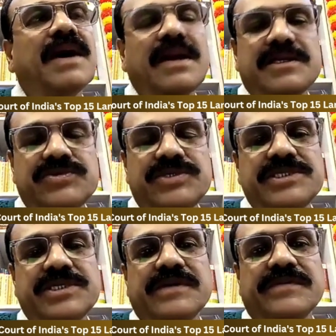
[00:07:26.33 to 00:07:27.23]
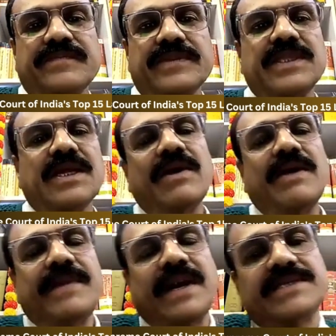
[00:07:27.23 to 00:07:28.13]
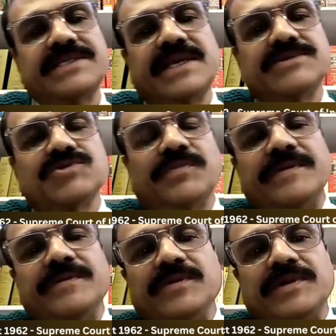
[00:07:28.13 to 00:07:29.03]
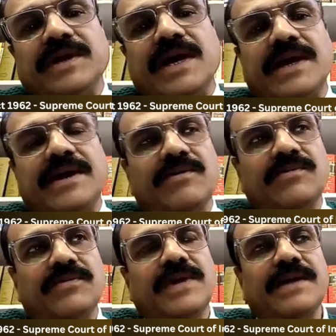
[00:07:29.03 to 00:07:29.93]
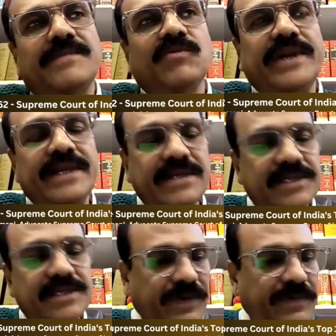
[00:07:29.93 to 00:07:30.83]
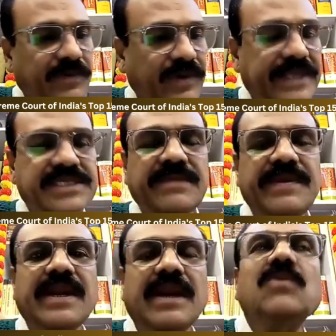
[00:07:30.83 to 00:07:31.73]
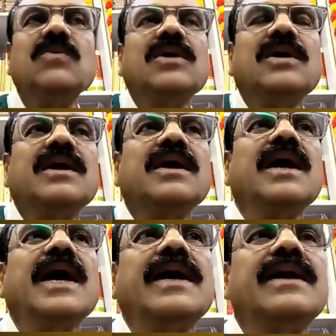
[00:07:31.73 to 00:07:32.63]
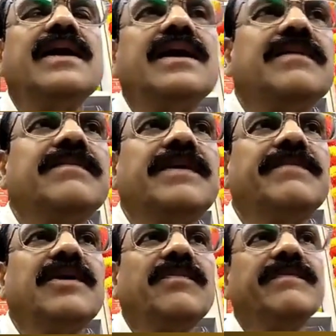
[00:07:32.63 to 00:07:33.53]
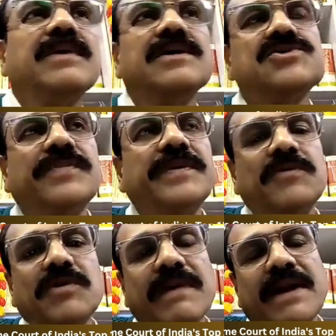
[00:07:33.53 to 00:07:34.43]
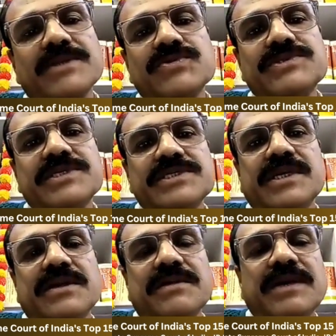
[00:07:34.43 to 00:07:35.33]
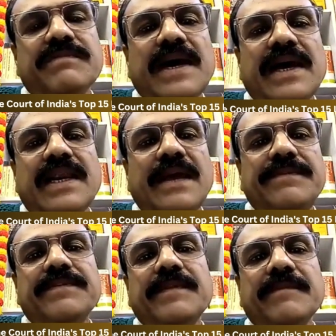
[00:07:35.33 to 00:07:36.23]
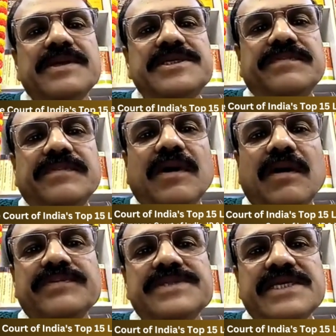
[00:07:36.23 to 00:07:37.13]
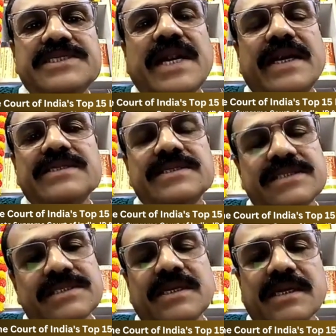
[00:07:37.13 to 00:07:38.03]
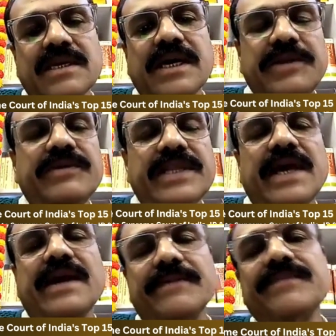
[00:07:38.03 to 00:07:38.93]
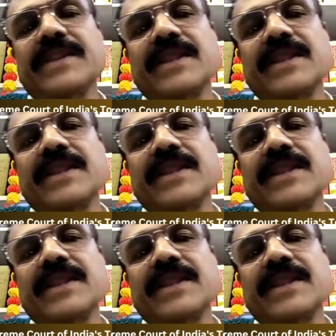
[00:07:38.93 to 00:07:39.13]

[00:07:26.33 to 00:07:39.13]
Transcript: Bar Association. Now I am practicing in Supreme Court. I am voting in Supreme Court SCBA now and a member of Supreme Court Bar Association. But my life membership of Sestat is continuing there.